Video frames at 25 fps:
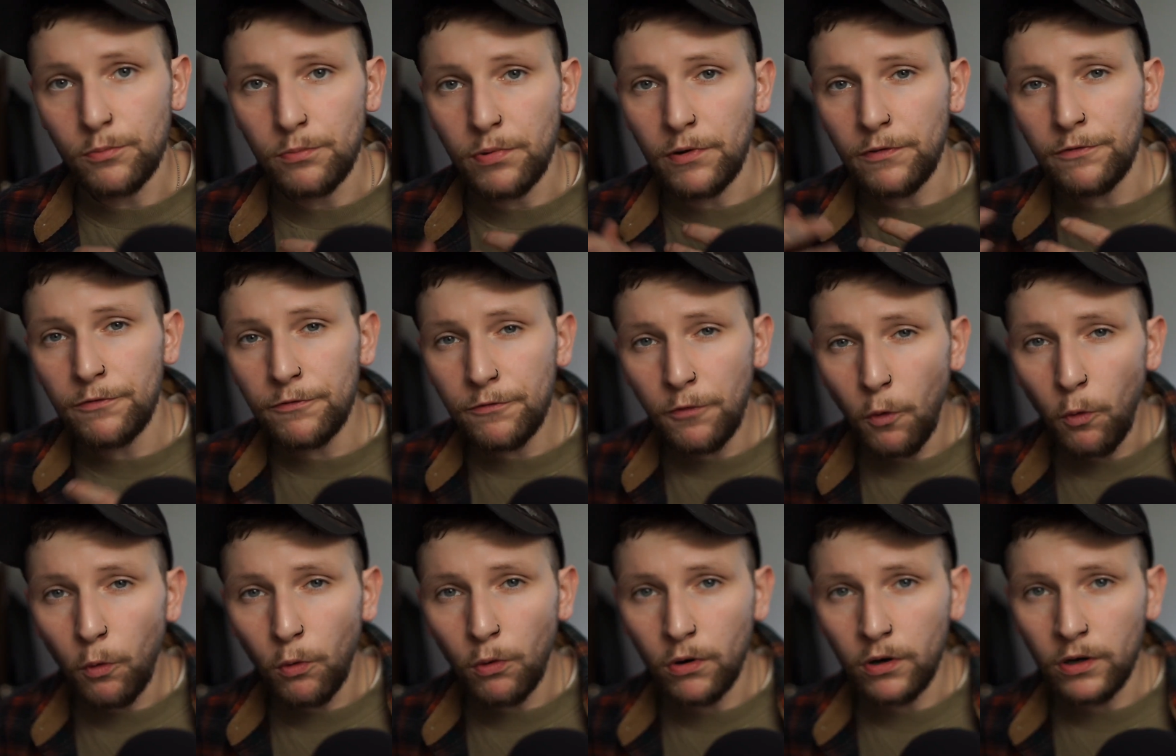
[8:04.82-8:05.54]

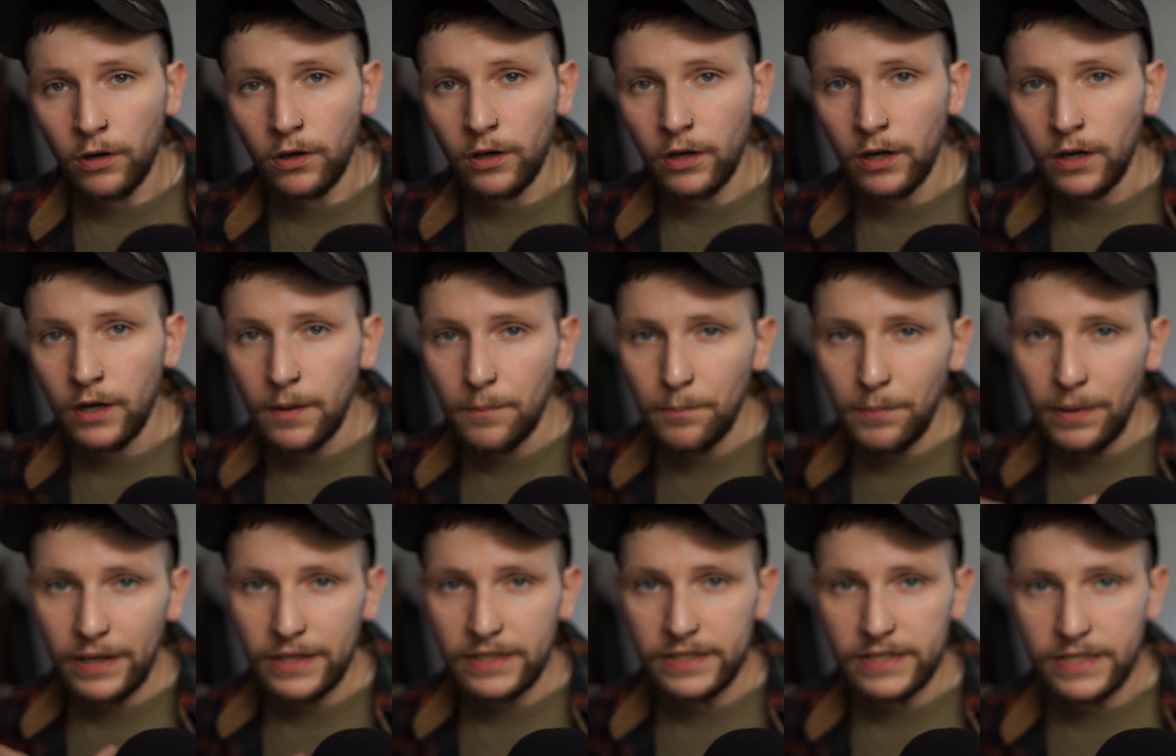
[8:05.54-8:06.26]
before,
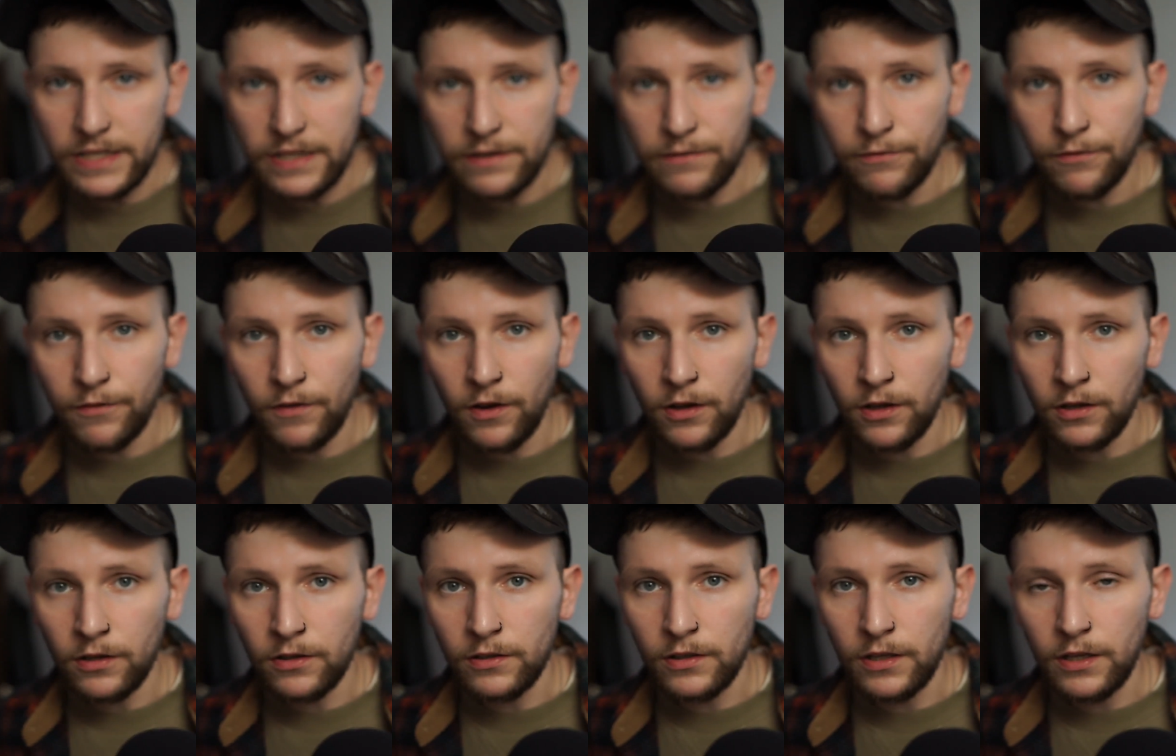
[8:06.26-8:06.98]
by
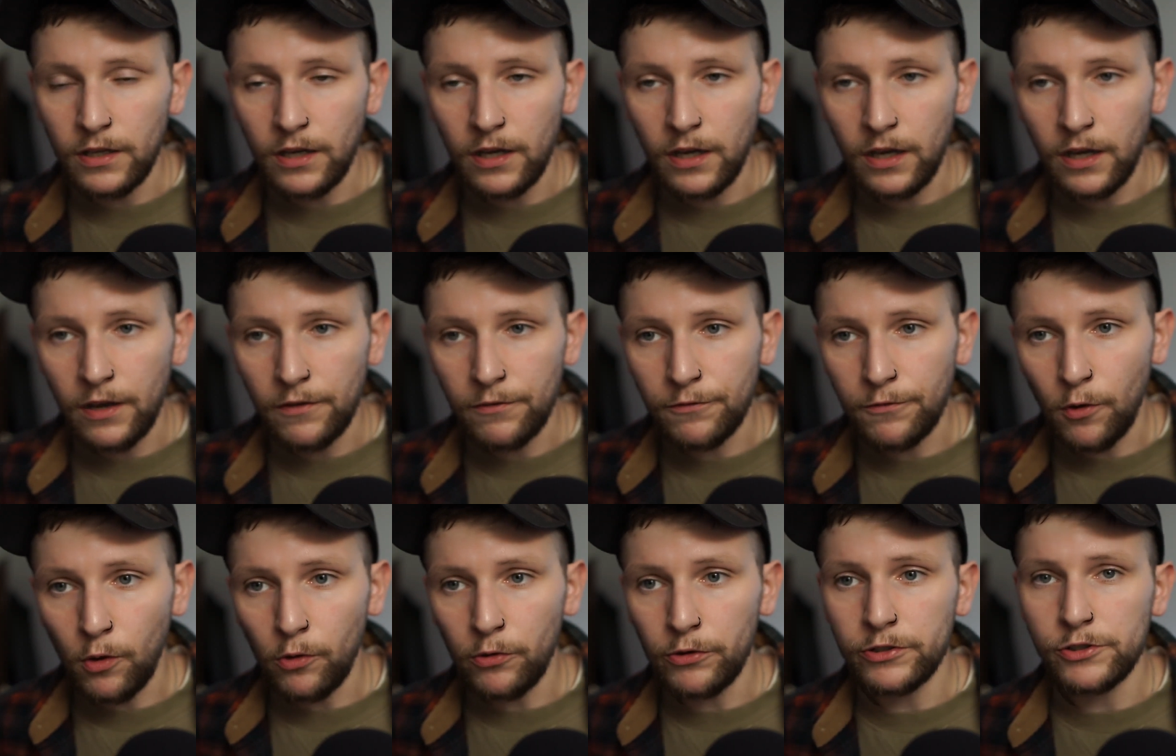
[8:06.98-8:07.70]
default,
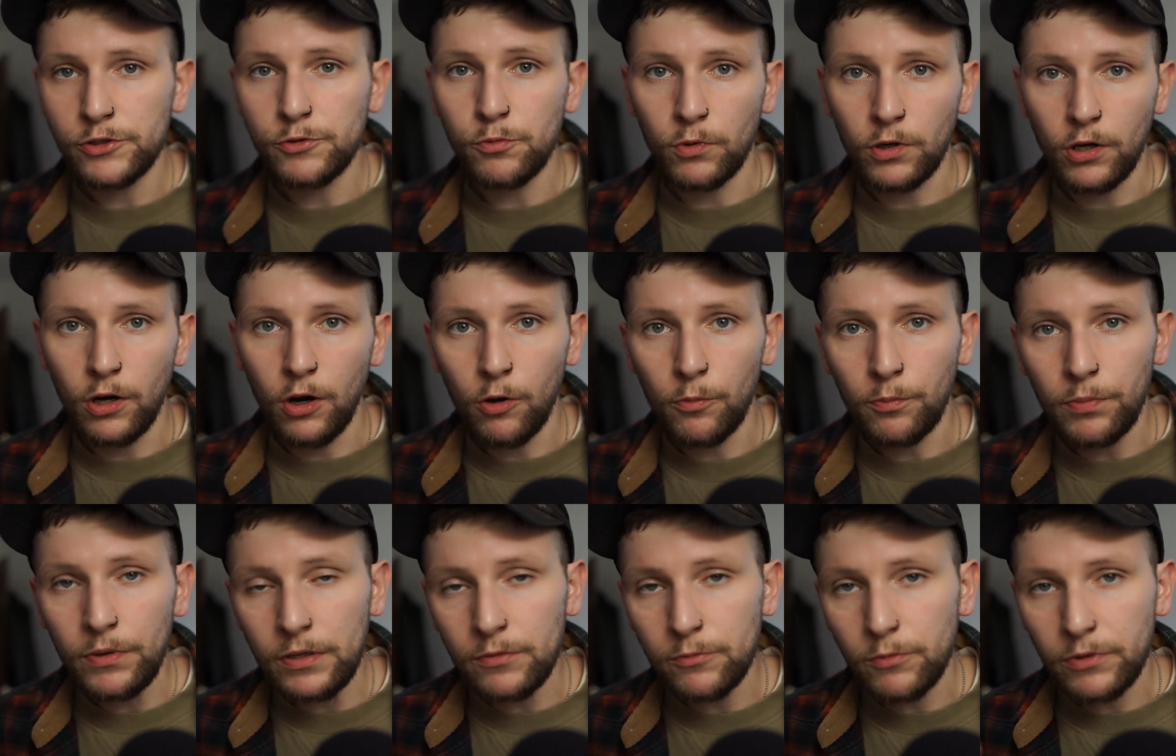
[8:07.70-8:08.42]
folders were
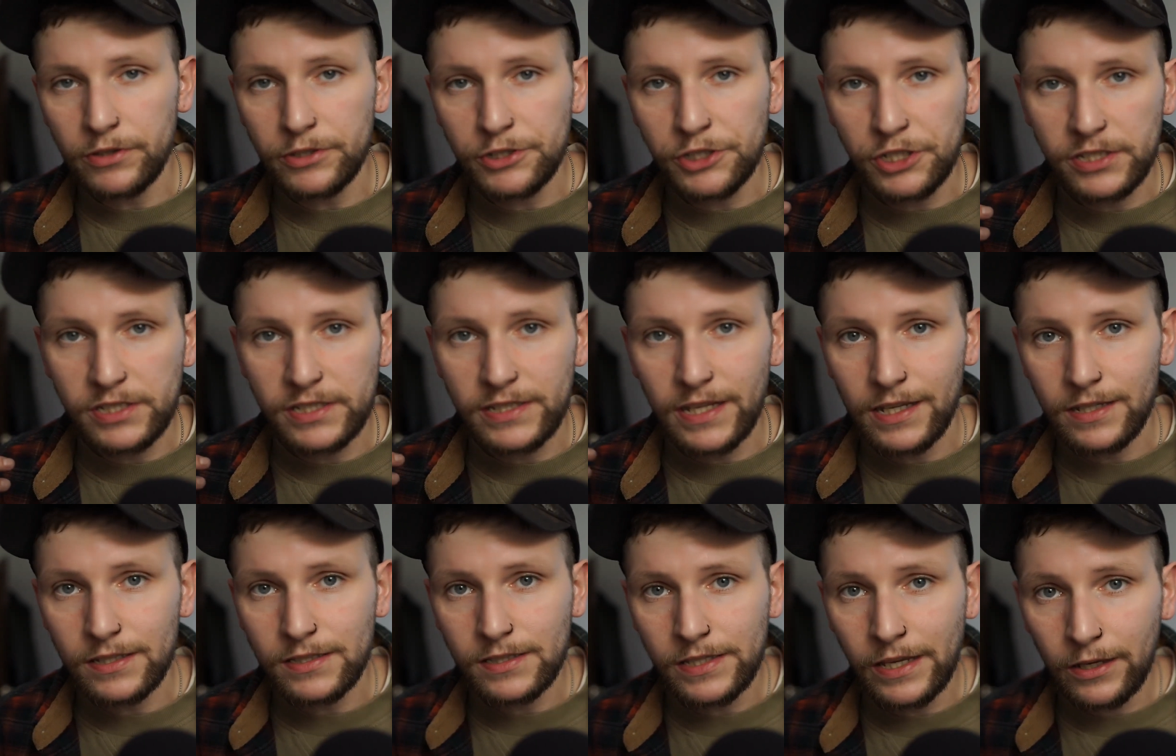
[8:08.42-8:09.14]
opened with just
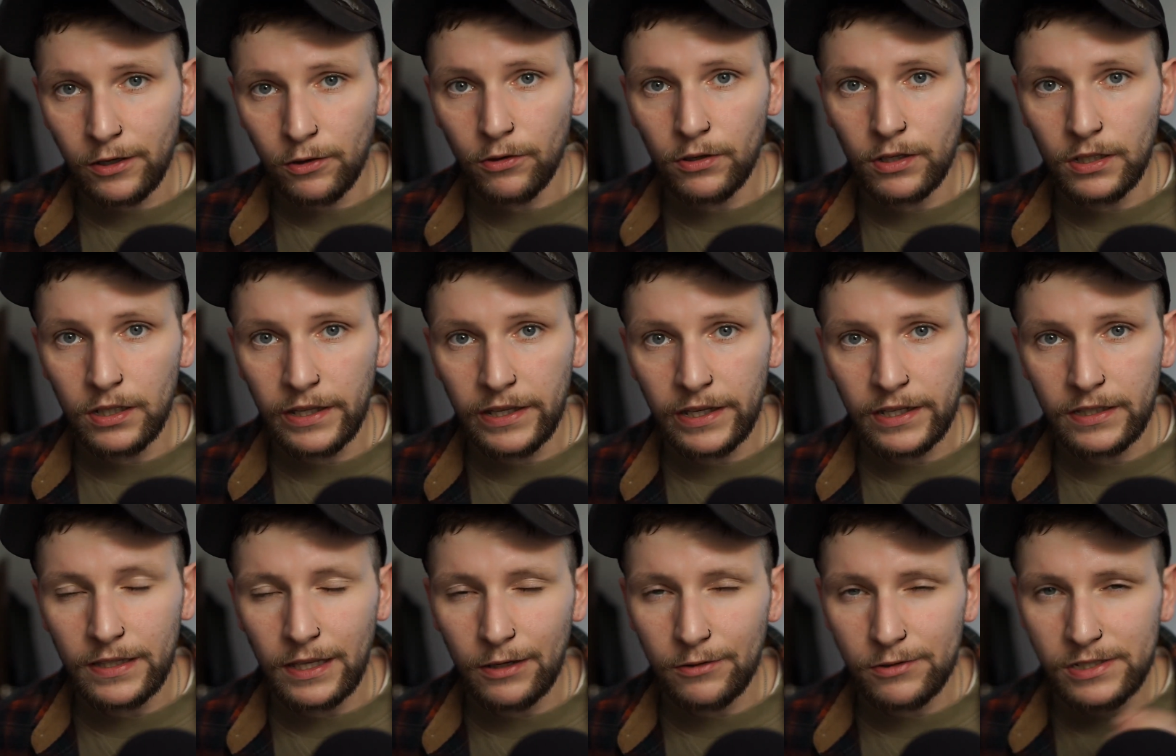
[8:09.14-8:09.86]
a single
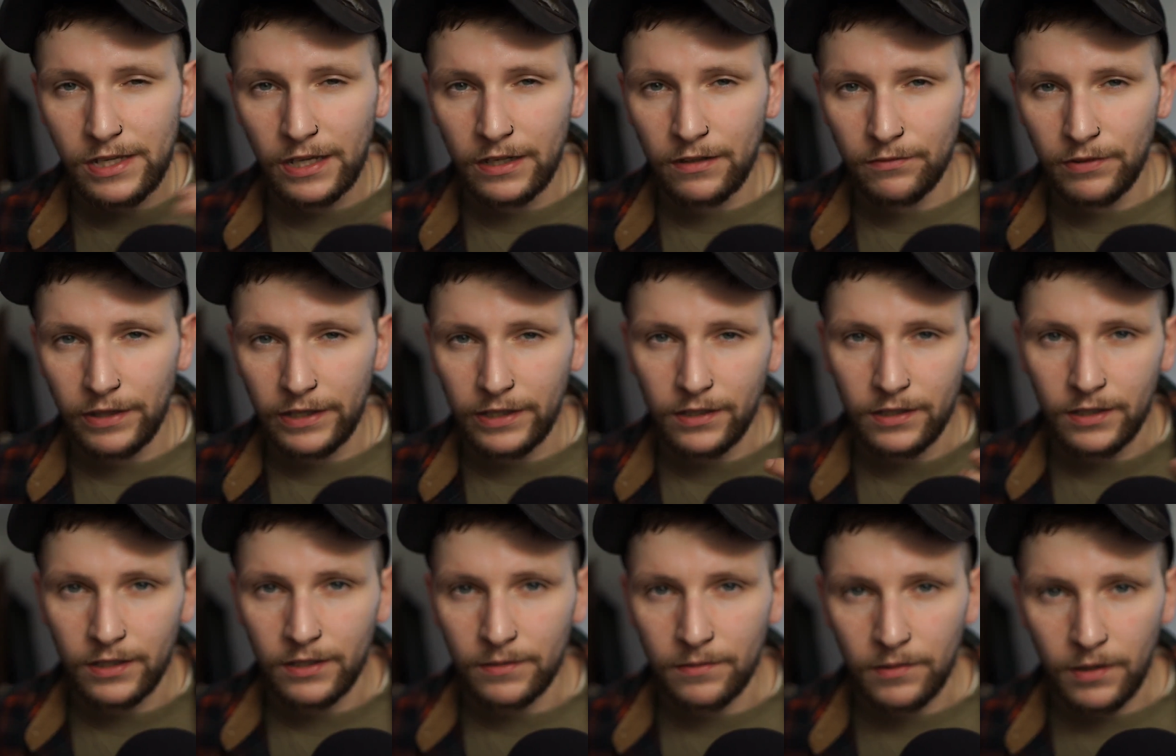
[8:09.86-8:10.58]
click. That was kind of like
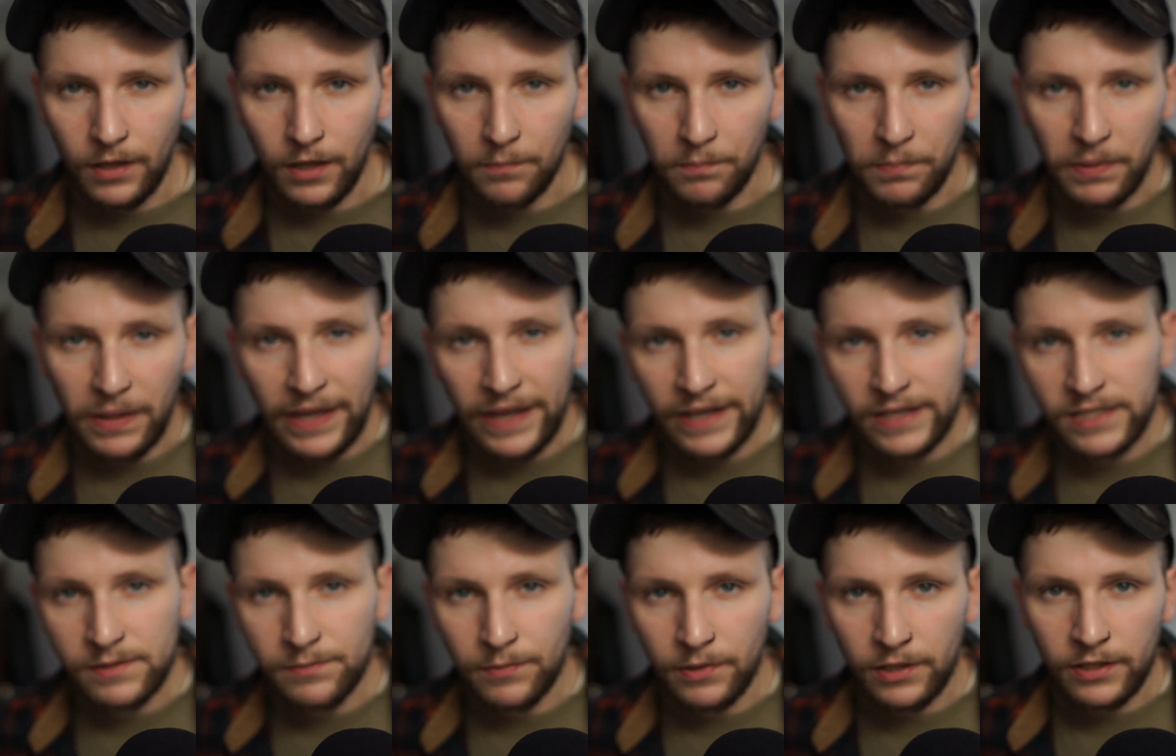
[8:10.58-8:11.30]
a
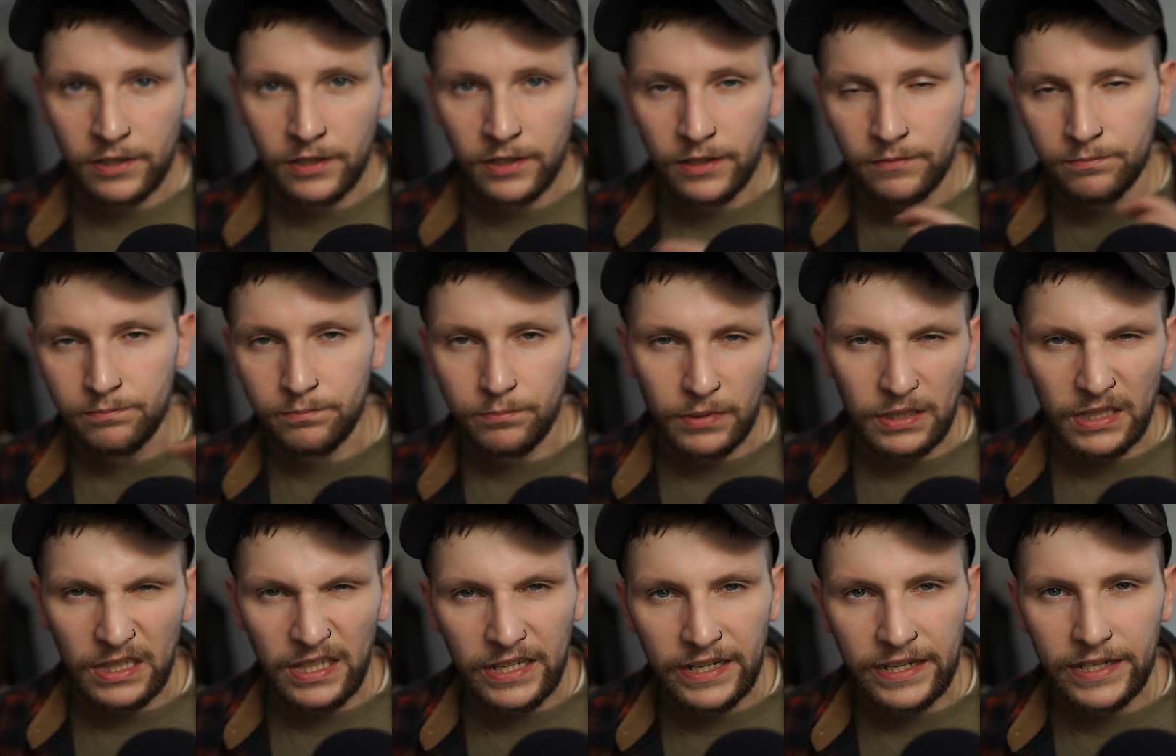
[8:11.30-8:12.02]
Plasma
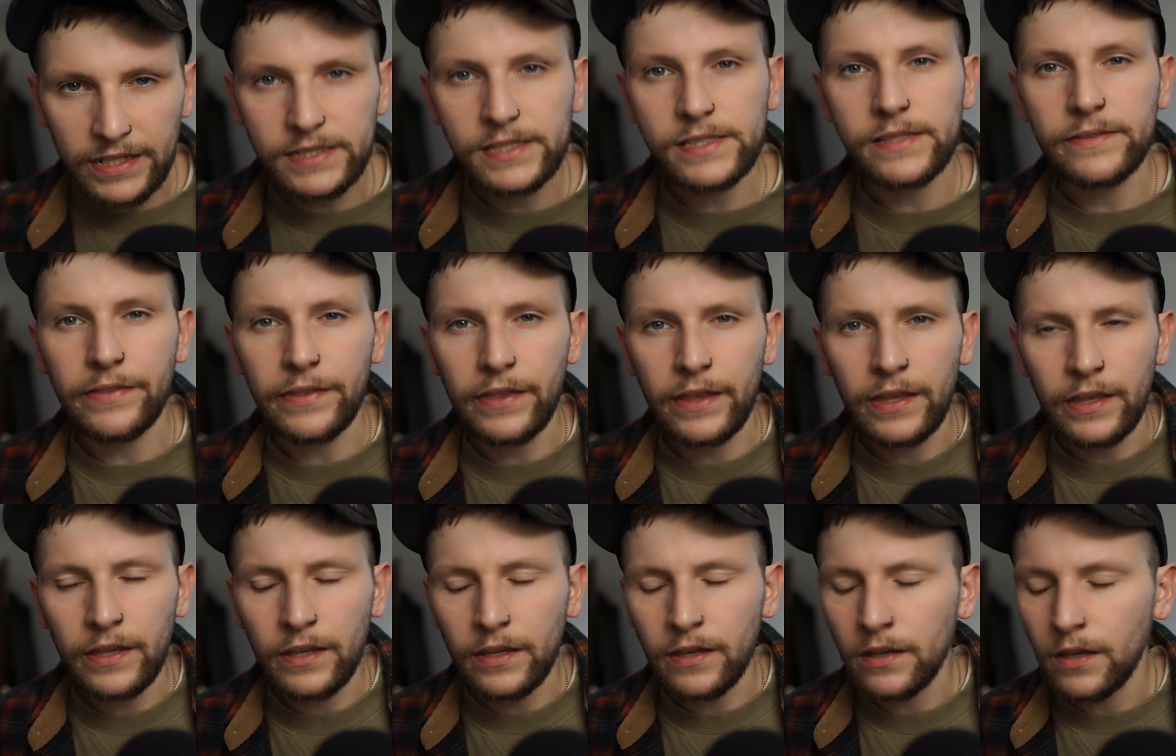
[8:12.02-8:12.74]
Linux
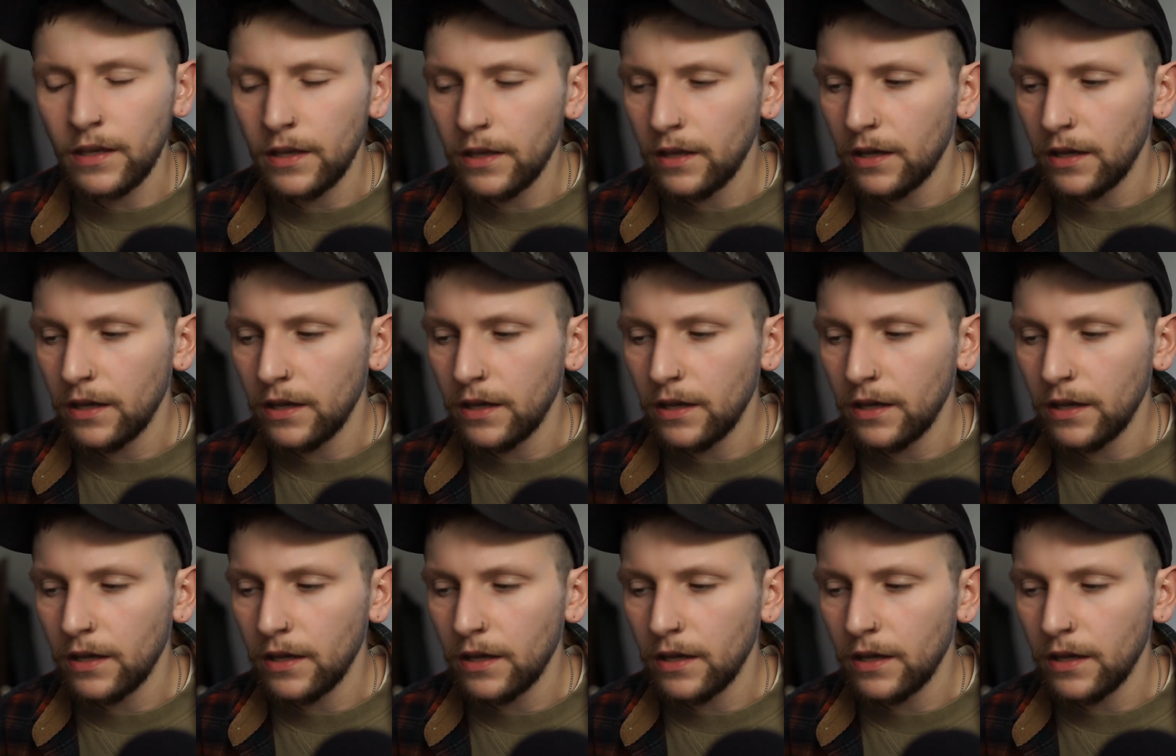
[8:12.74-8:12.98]
thing.